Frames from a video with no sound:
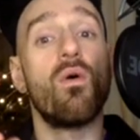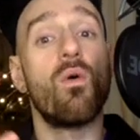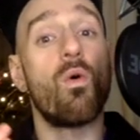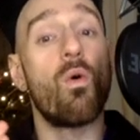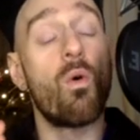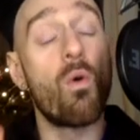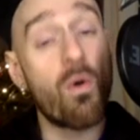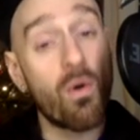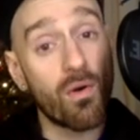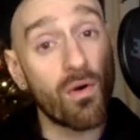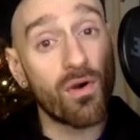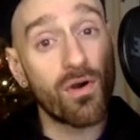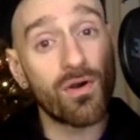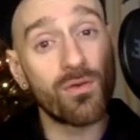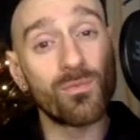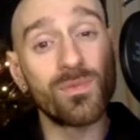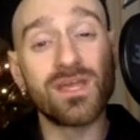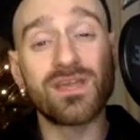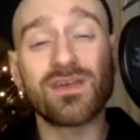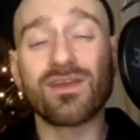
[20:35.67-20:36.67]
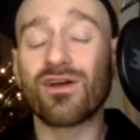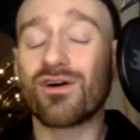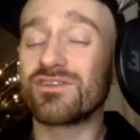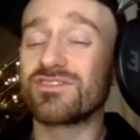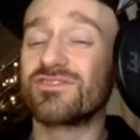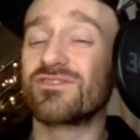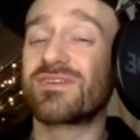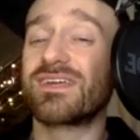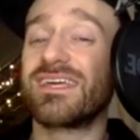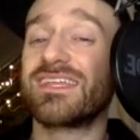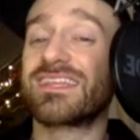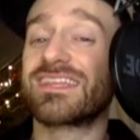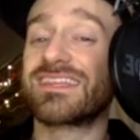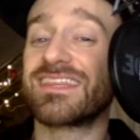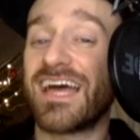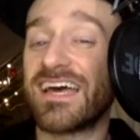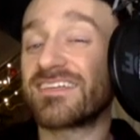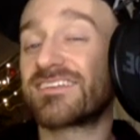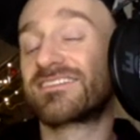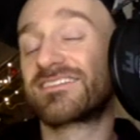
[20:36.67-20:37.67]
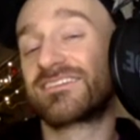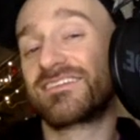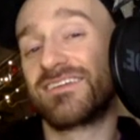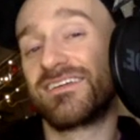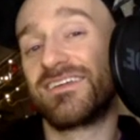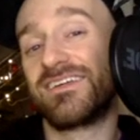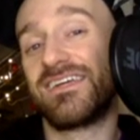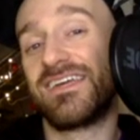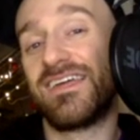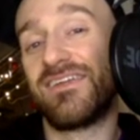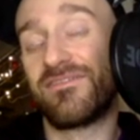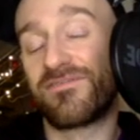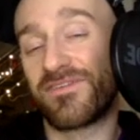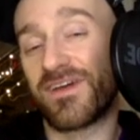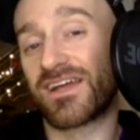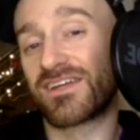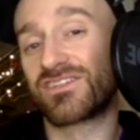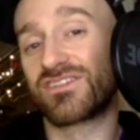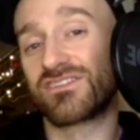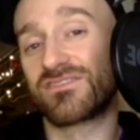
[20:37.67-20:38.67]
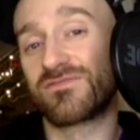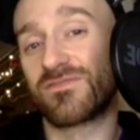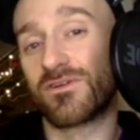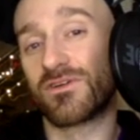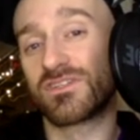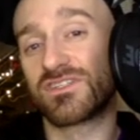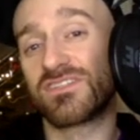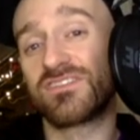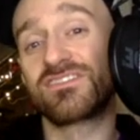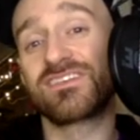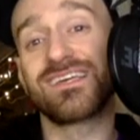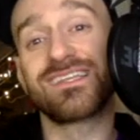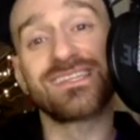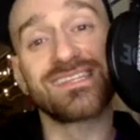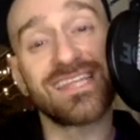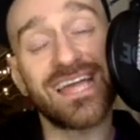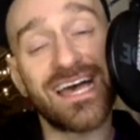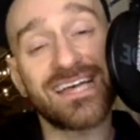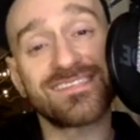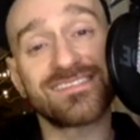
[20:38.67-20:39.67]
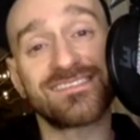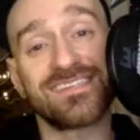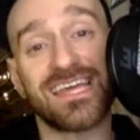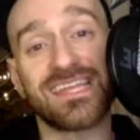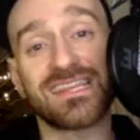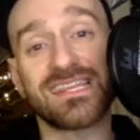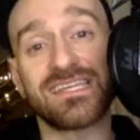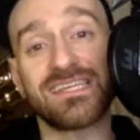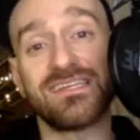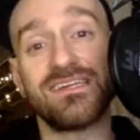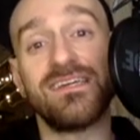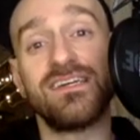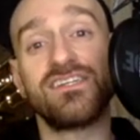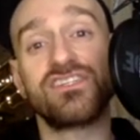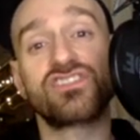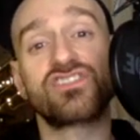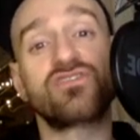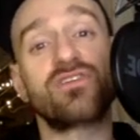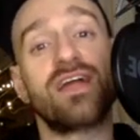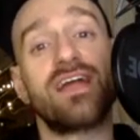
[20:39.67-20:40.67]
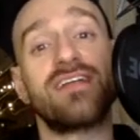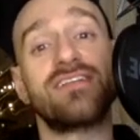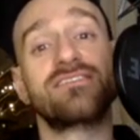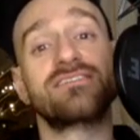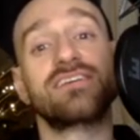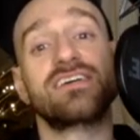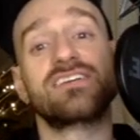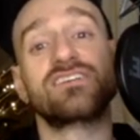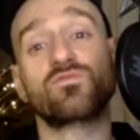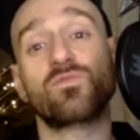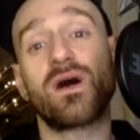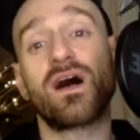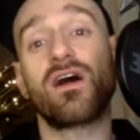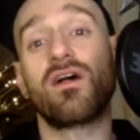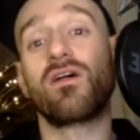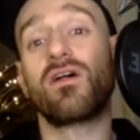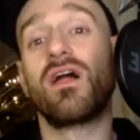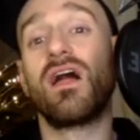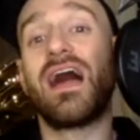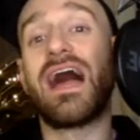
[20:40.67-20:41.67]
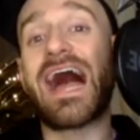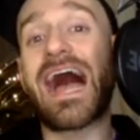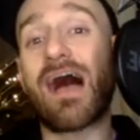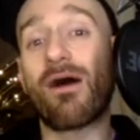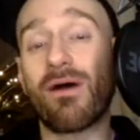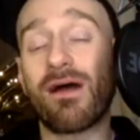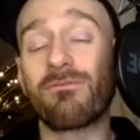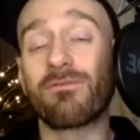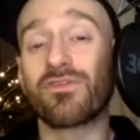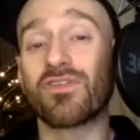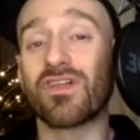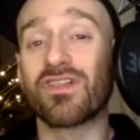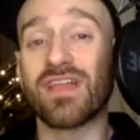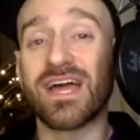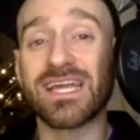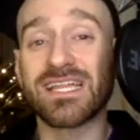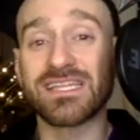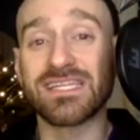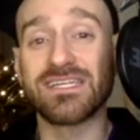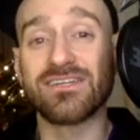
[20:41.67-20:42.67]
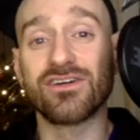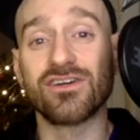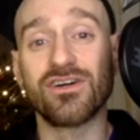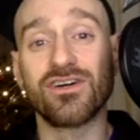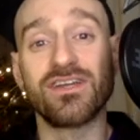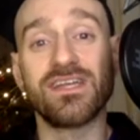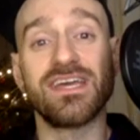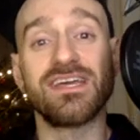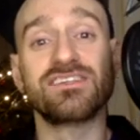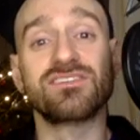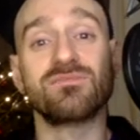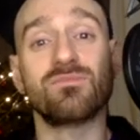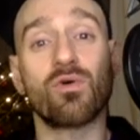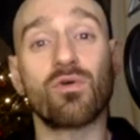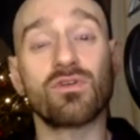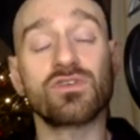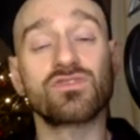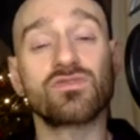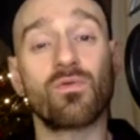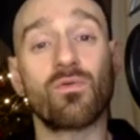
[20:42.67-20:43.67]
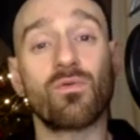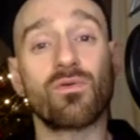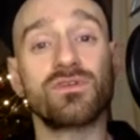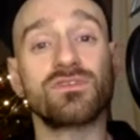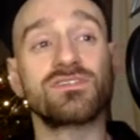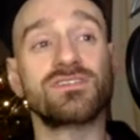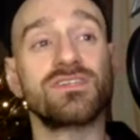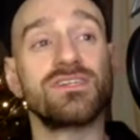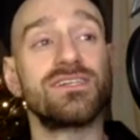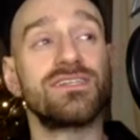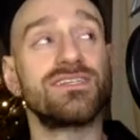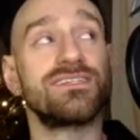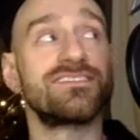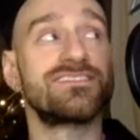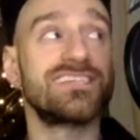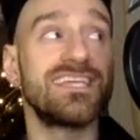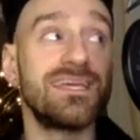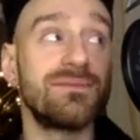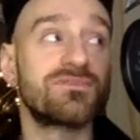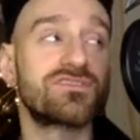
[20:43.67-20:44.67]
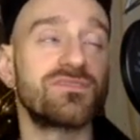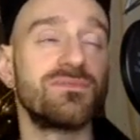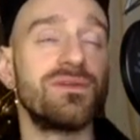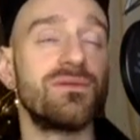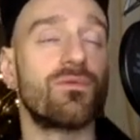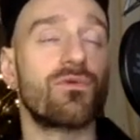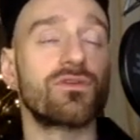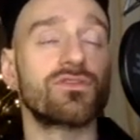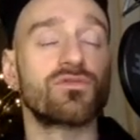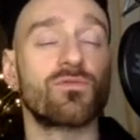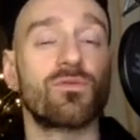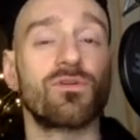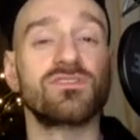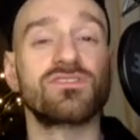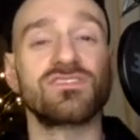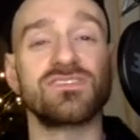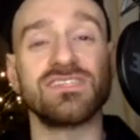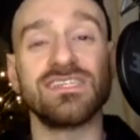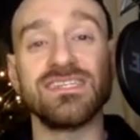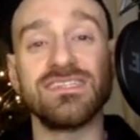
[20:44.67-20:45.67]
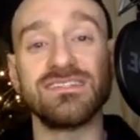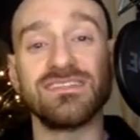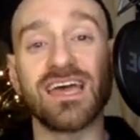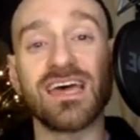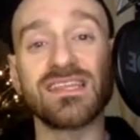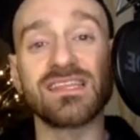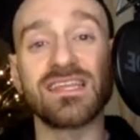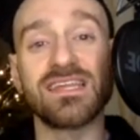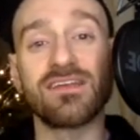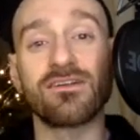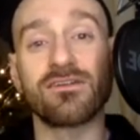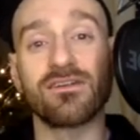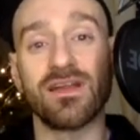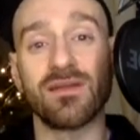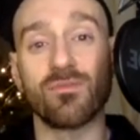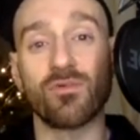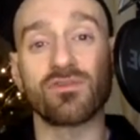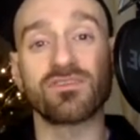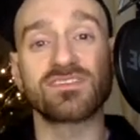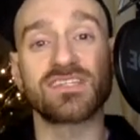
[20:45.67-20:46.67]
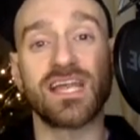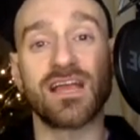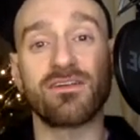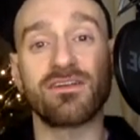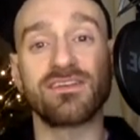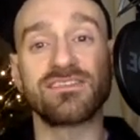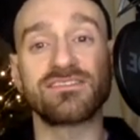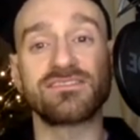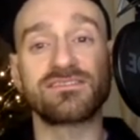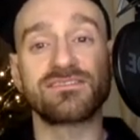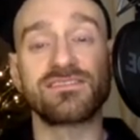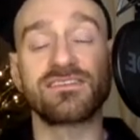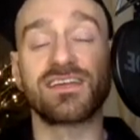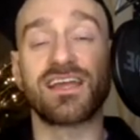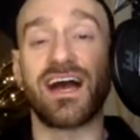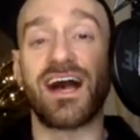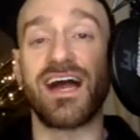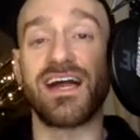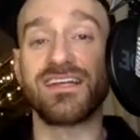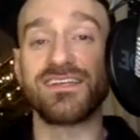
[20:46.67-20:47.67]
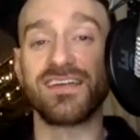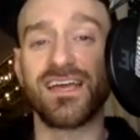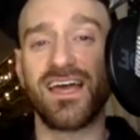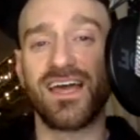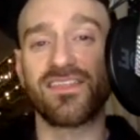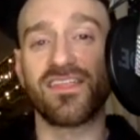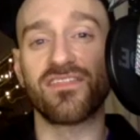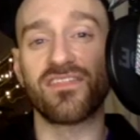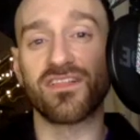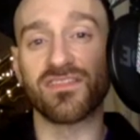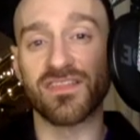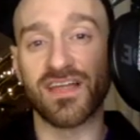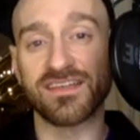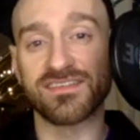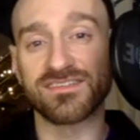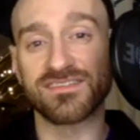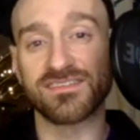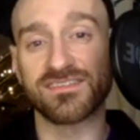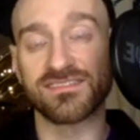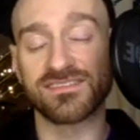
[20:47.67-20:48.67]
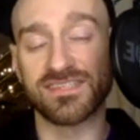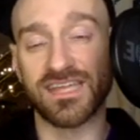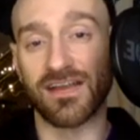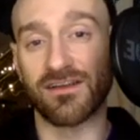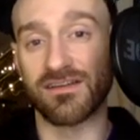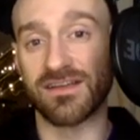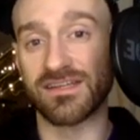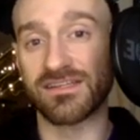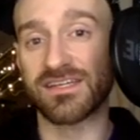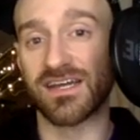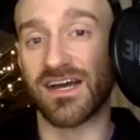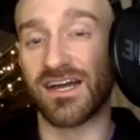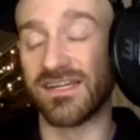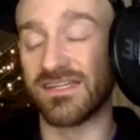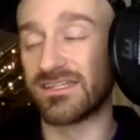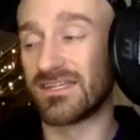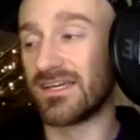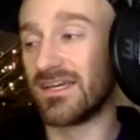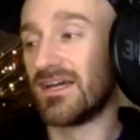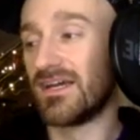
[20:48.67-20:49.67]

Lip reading: or we could also get less infectious versions and less deadly strains as well. However, the likelihood is seems to be more towards the deadlier and more scary kind than the less scary kind.